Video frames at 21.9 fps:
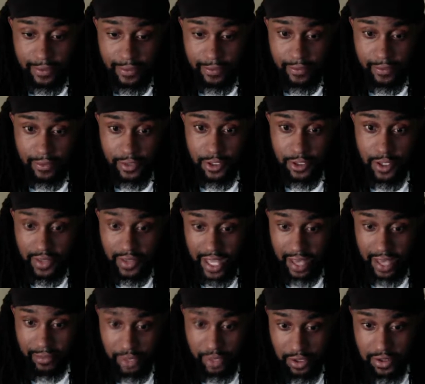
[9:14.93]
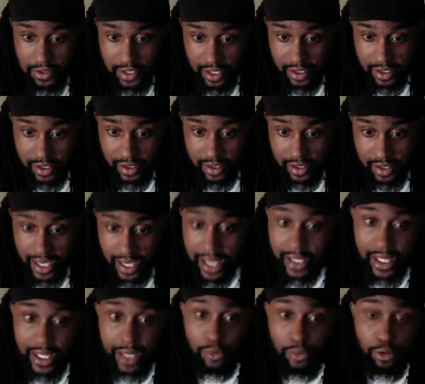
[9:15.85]
to that music and
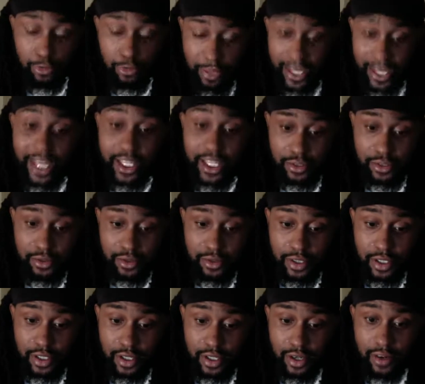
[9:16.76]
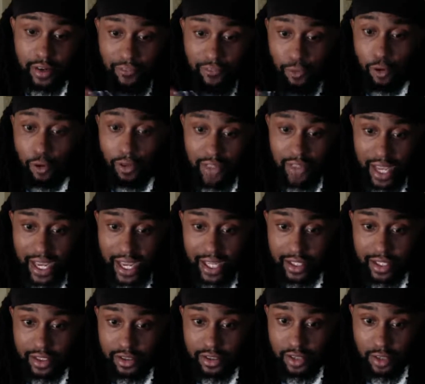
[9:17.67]
they will pay you for that.
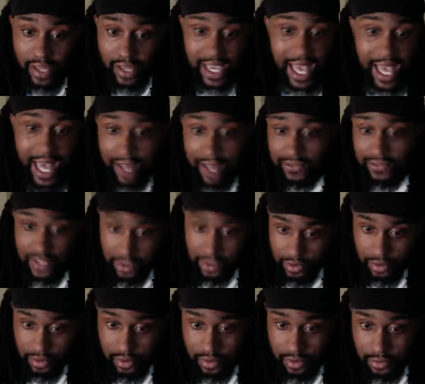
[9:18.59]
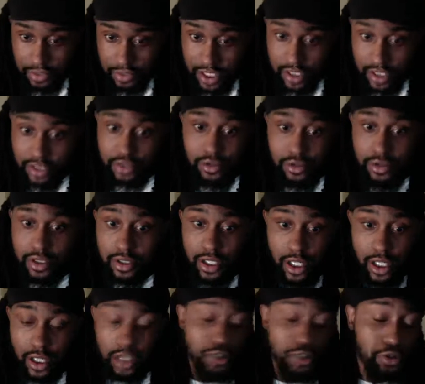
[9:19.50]
They have to, because you're
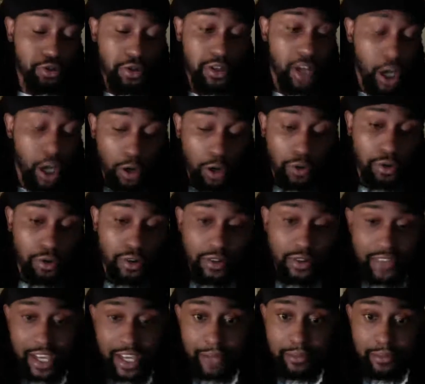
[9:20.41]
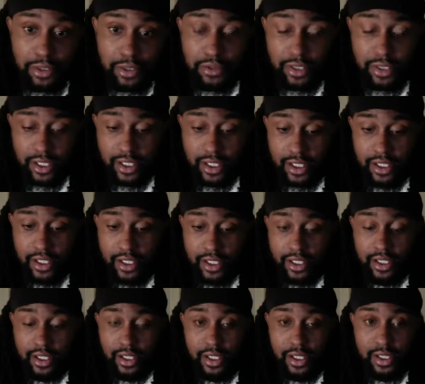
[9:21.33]
the owner of that music.
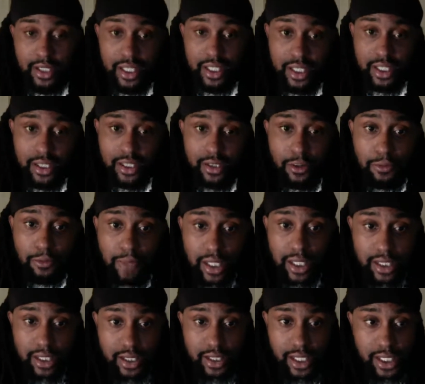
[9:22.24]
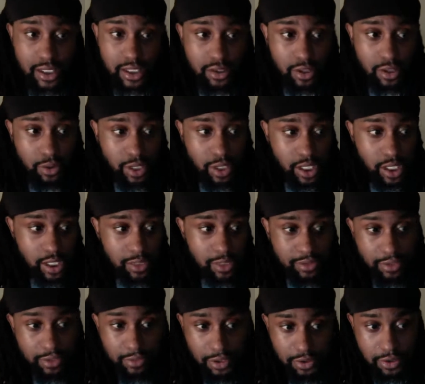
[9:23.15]
See, there's so much that, when it comes
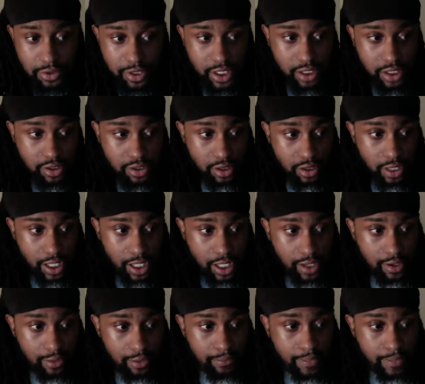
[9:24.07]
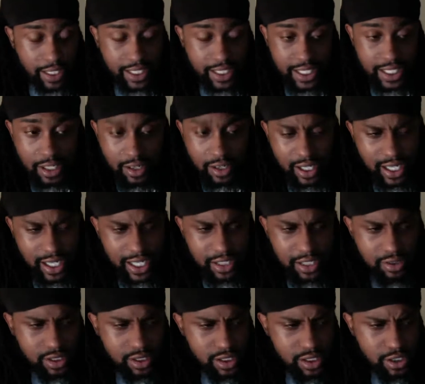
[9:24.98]
to music, and then only
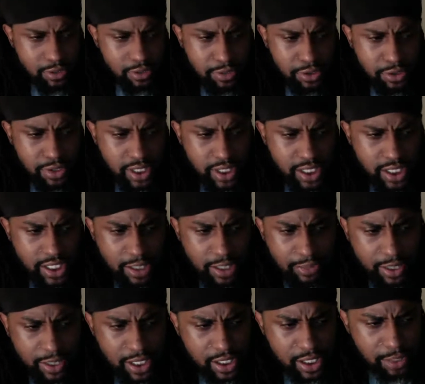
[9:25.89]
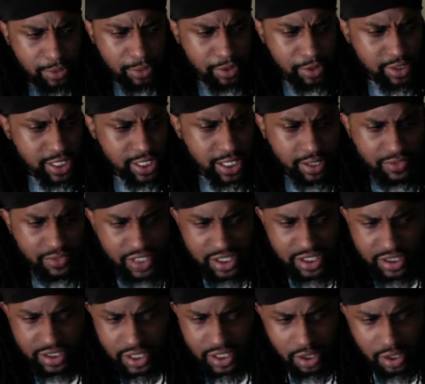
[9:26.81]
that, your music can get picked up on television
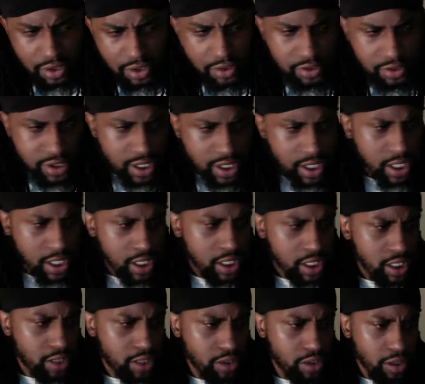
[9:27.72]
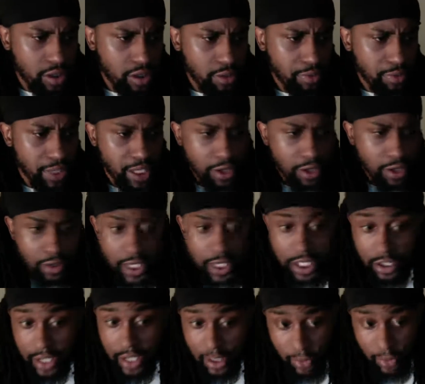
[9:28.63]
shows, play on the
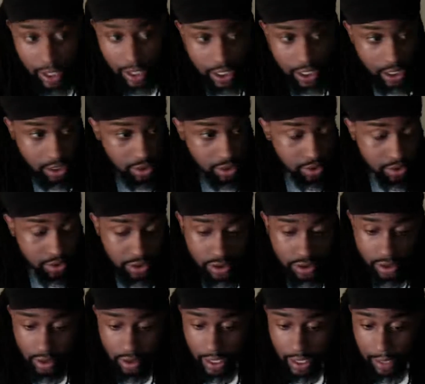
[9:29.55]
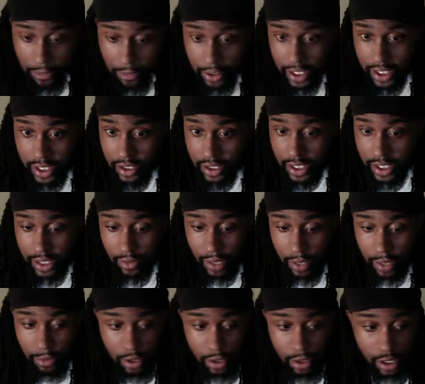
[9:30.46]
internet radios. I'm
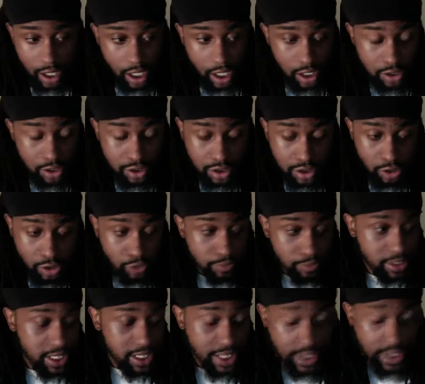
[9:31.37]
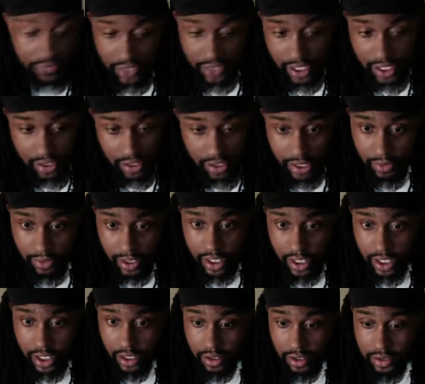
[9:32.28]
on so many different internet
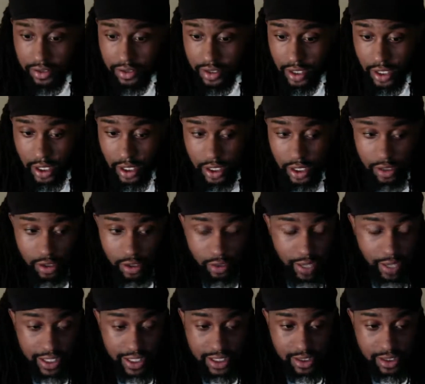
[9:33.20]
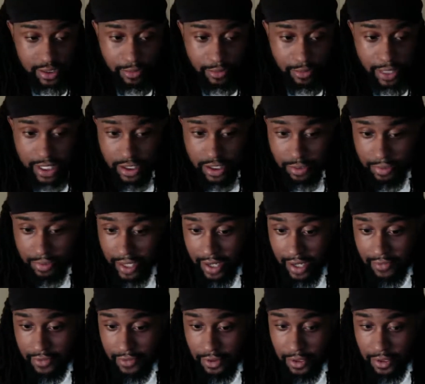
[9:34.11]
radios, not just the major
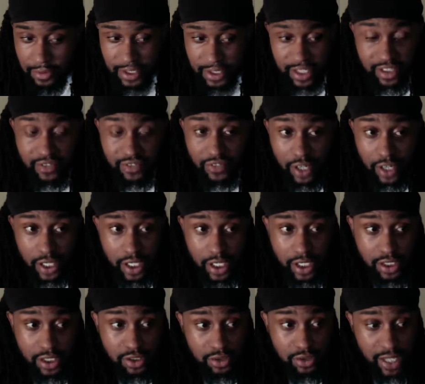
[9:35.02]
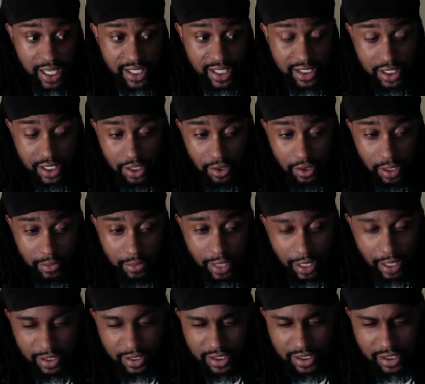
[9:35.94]
platforms. And it's funny because you guys know
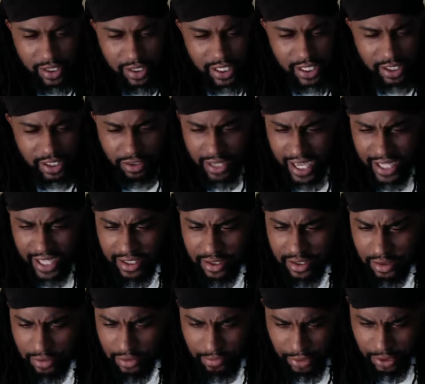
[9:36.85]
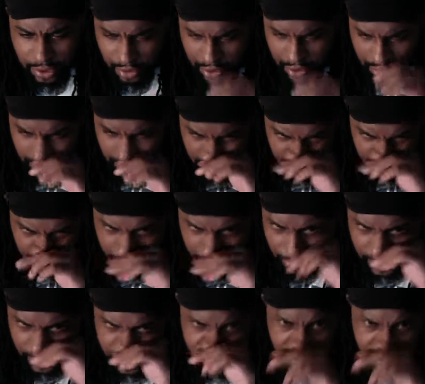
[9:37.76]
I'm into international building and
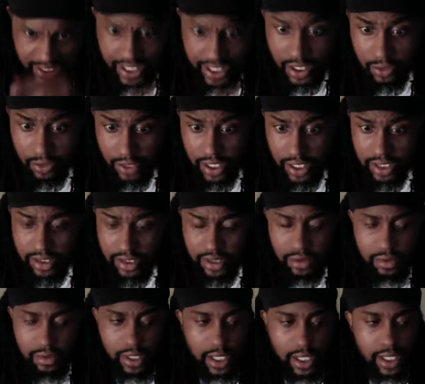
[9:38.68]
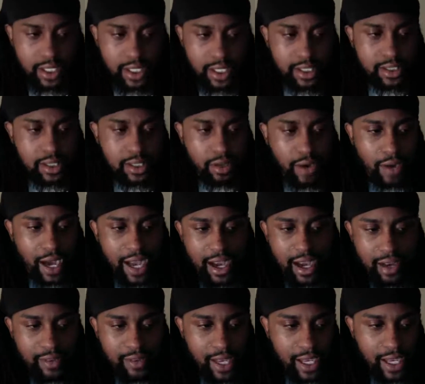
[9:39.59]
business anyways too. So I
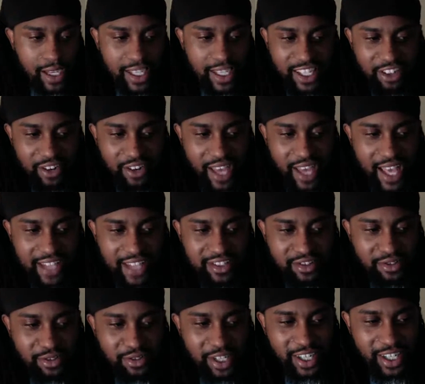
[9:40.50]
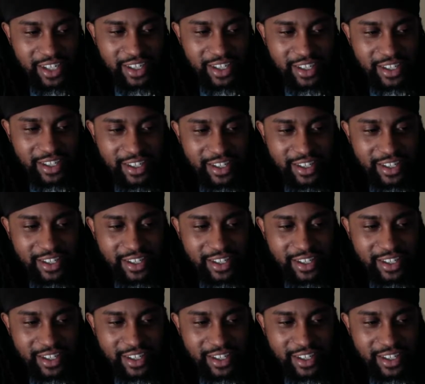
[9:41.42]
have like an international